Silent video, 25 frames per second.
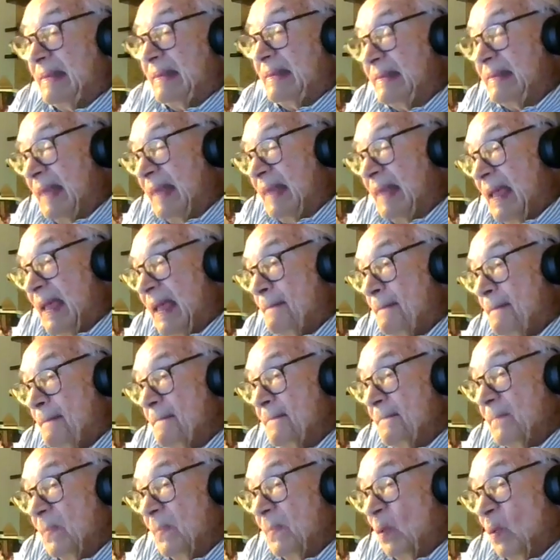
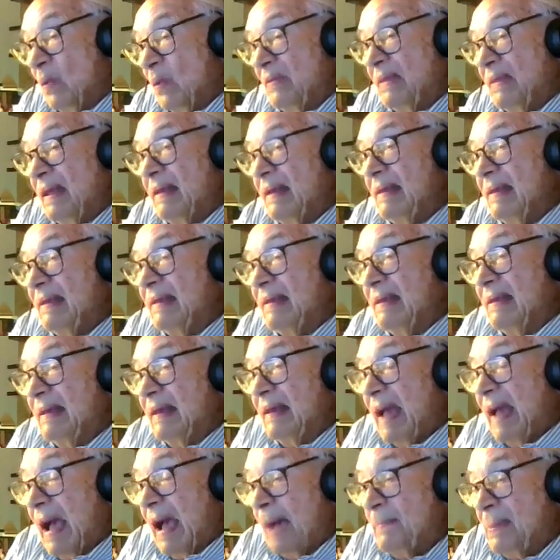with the
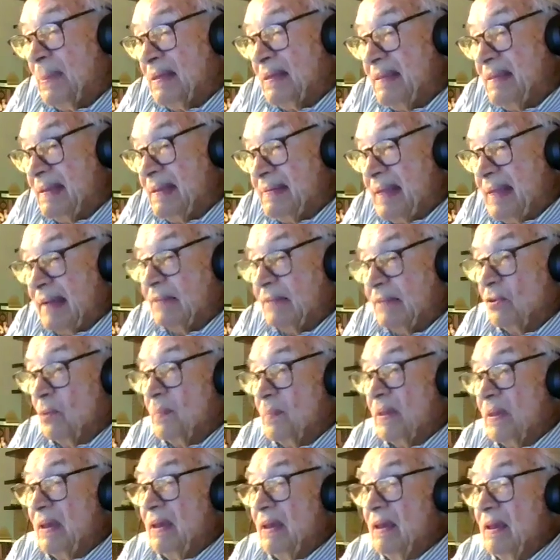
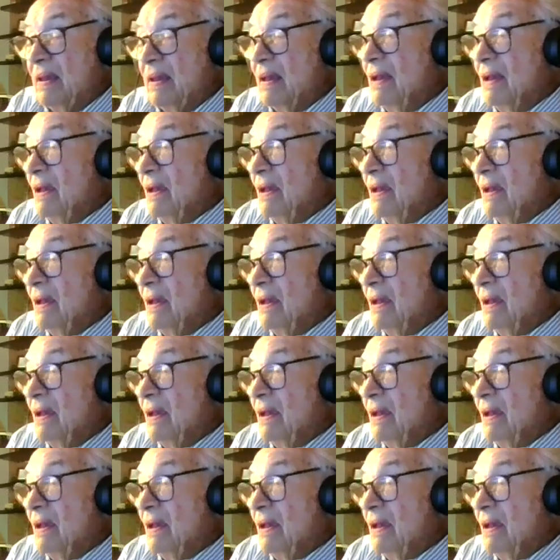appendicectomy,